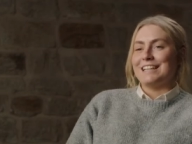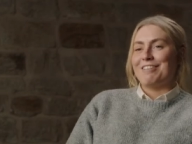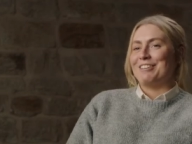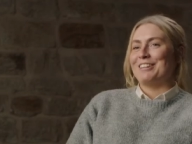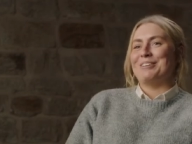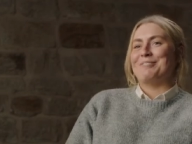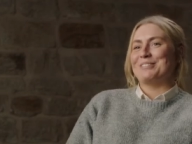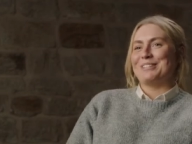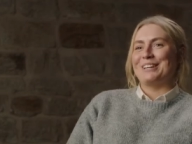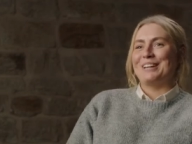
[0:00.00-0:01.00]
definitely
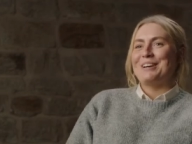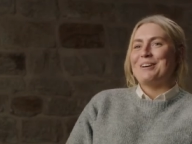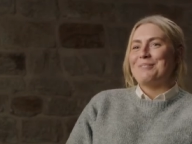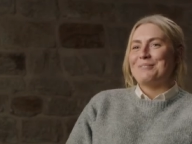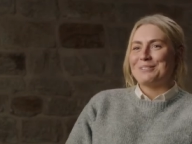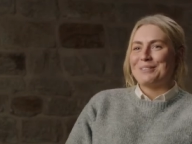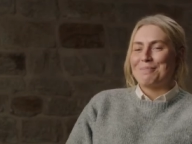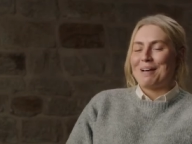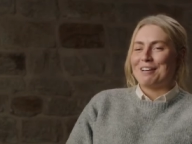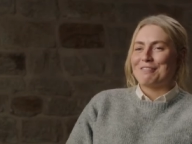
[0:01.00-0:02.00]
wasn't, wasn't the
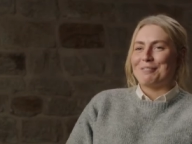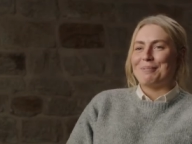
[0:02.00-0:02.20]
path for